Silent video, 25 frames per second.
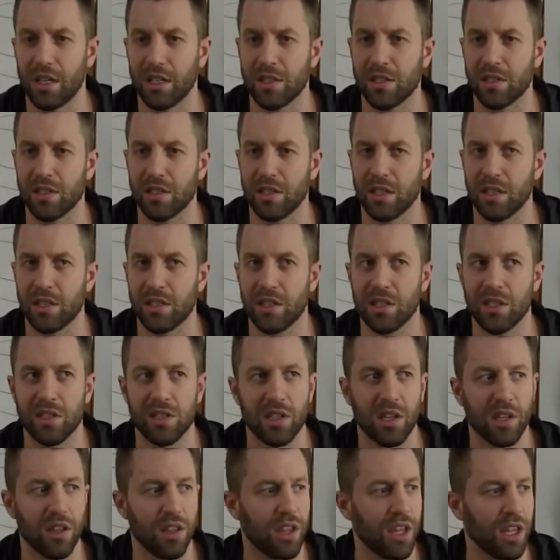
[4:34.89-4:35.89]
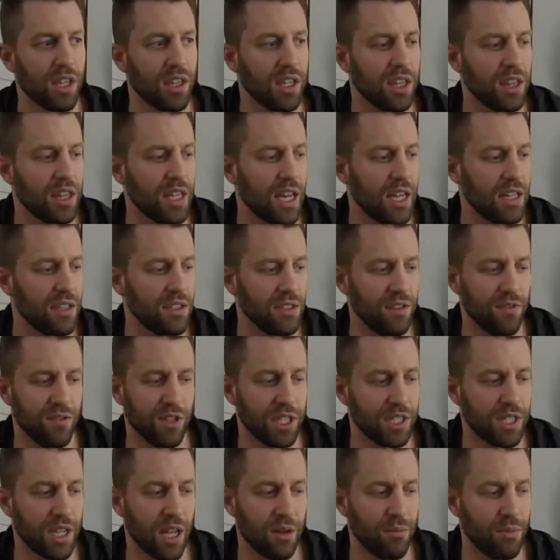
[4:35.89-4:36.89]
It's it's easy to think that that
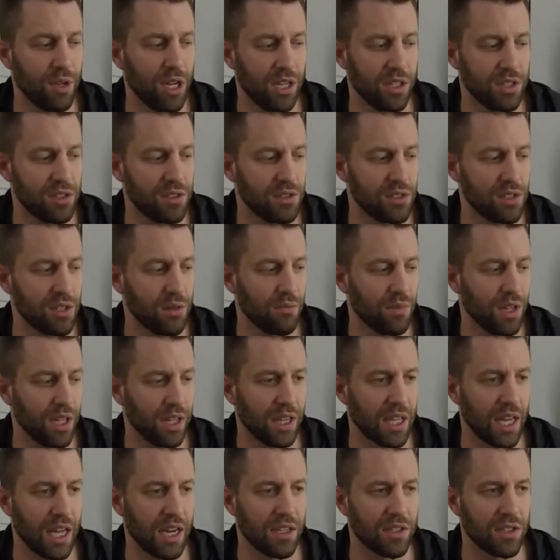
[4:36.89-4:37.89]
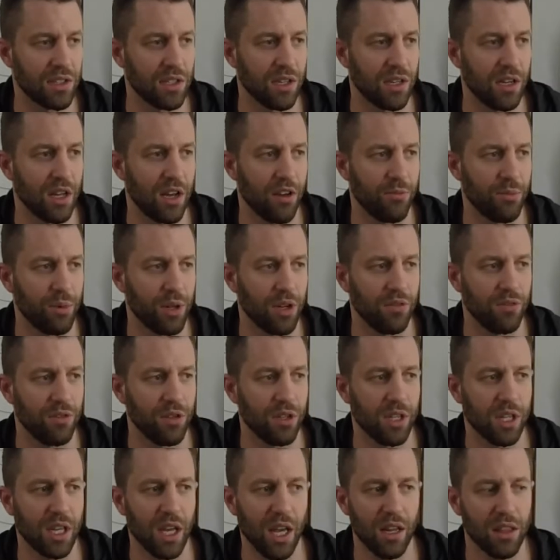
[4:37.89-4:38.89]
even 10 minutes or something like that isn't enough, but if you
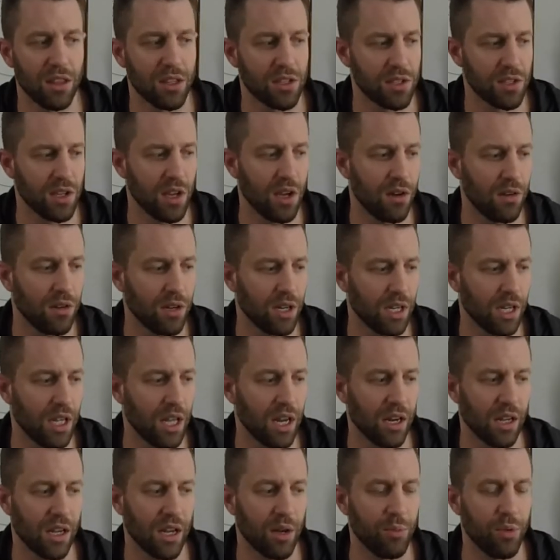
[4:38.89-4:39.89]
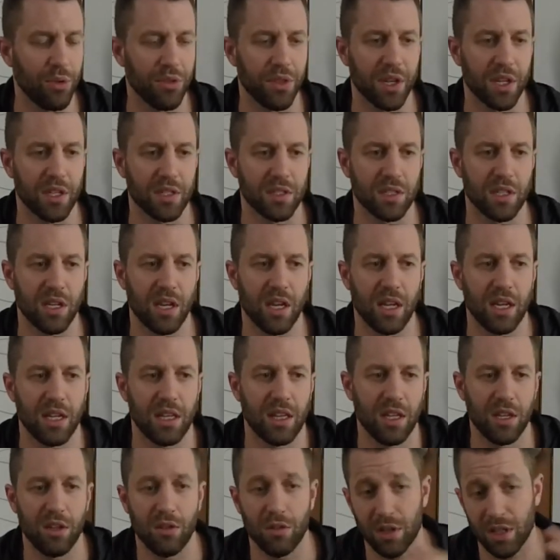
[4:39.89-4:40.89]
can get in the zone and get a couple things done,
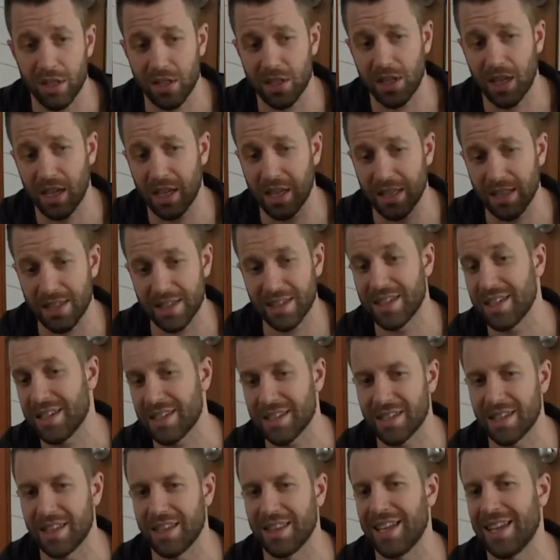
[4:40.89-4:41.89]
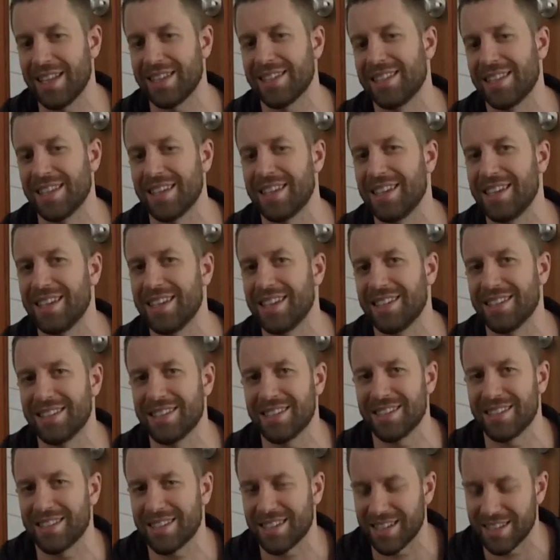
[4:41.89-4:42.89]
and then you can stay consistent. That's the key.
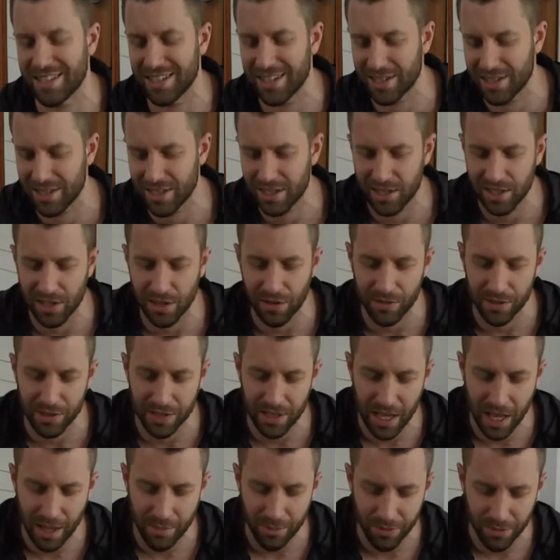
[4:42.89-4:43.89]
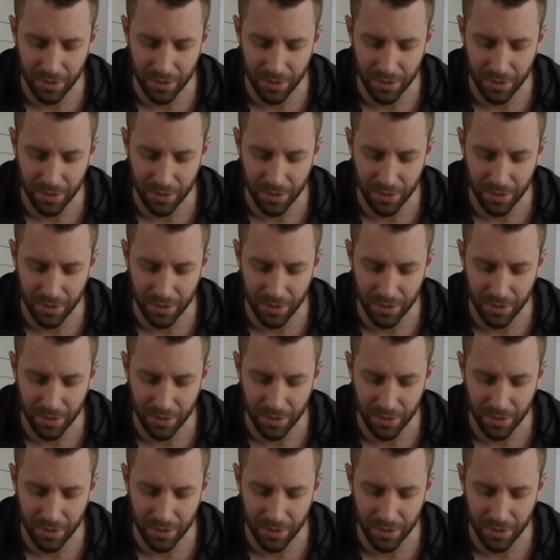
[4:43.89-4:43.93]
It's just consistency over time.